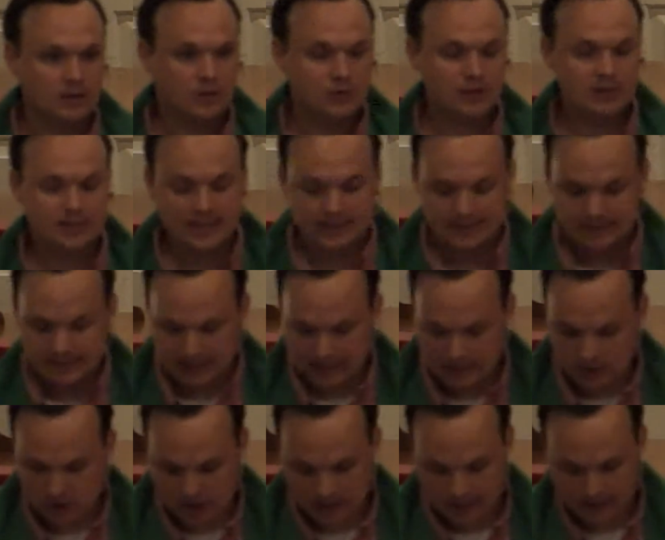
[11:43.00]
She said,
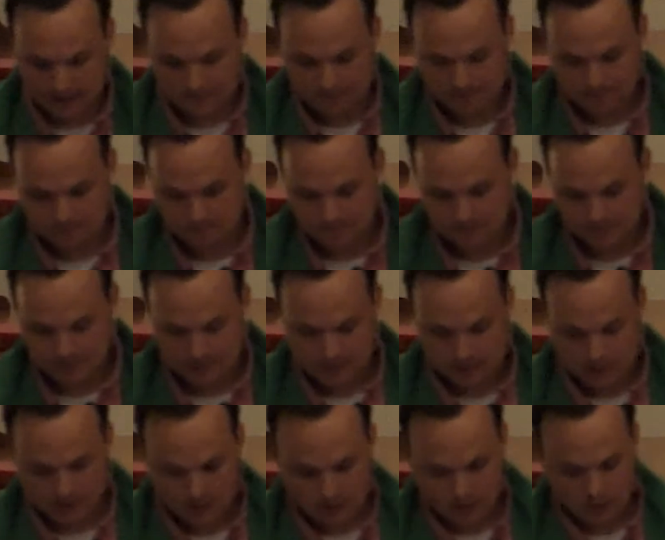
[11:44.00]
TJ,
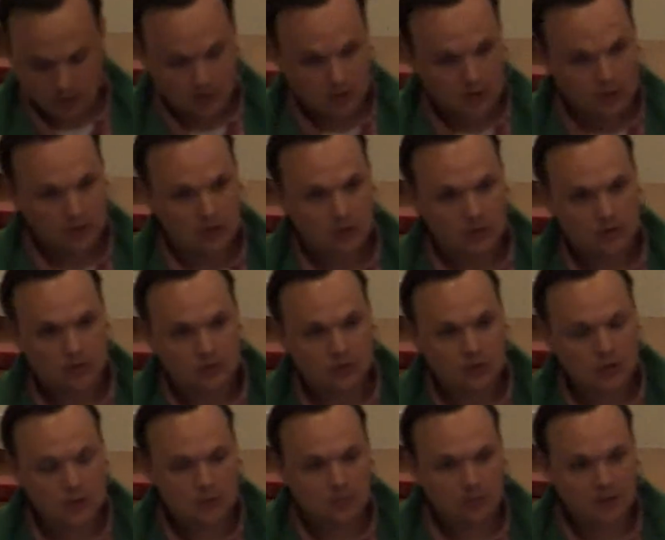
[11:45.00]

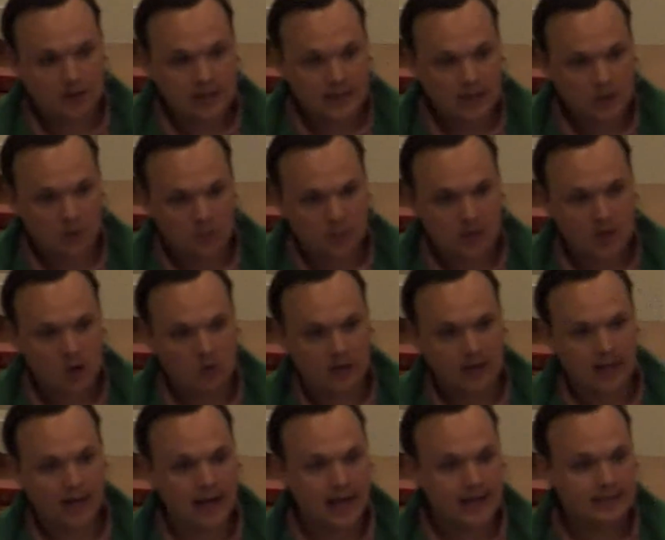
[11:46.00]
do you think it would be
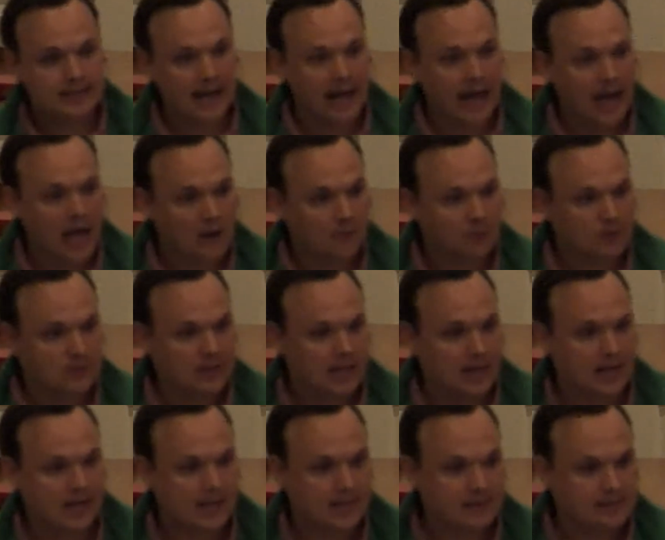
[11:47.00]
okay to
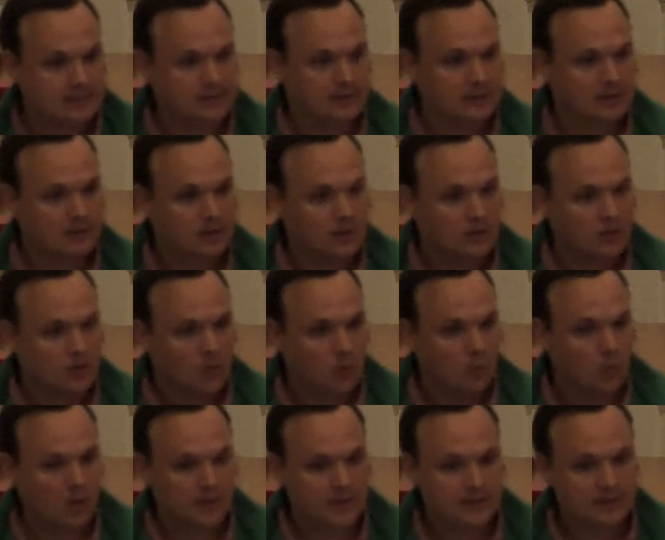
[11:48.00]
advertise
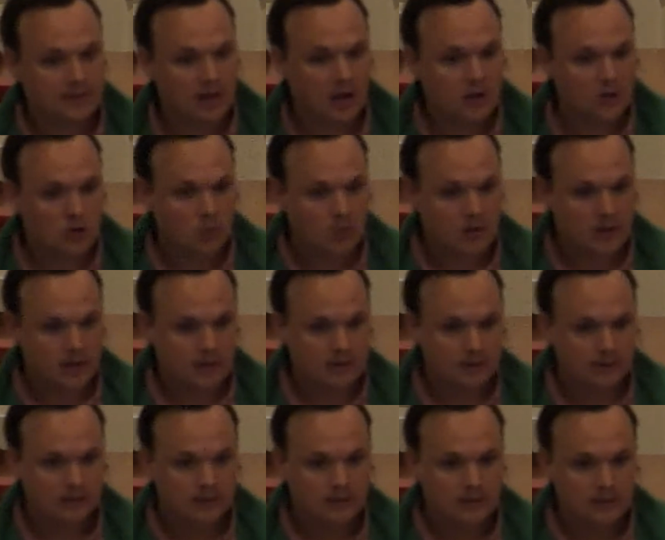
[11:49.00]
what this
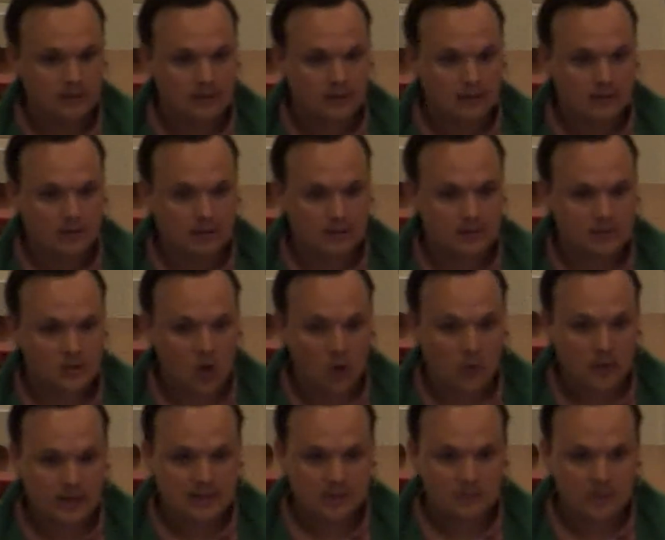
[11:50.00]
underwear is
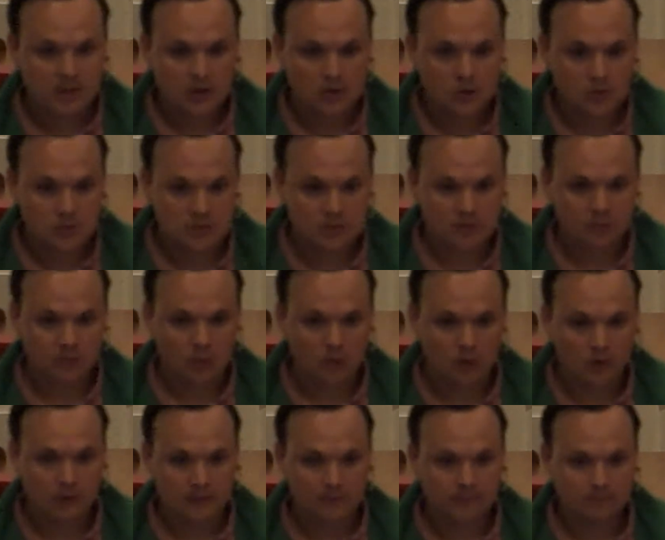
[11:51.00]
going to be used
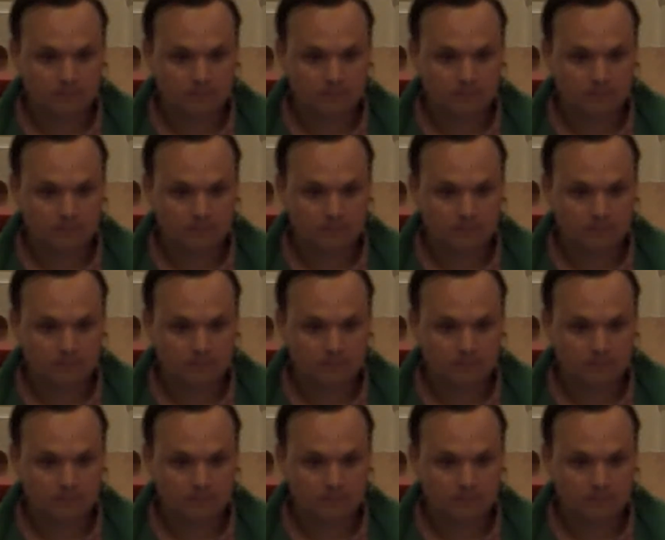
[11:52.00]
for?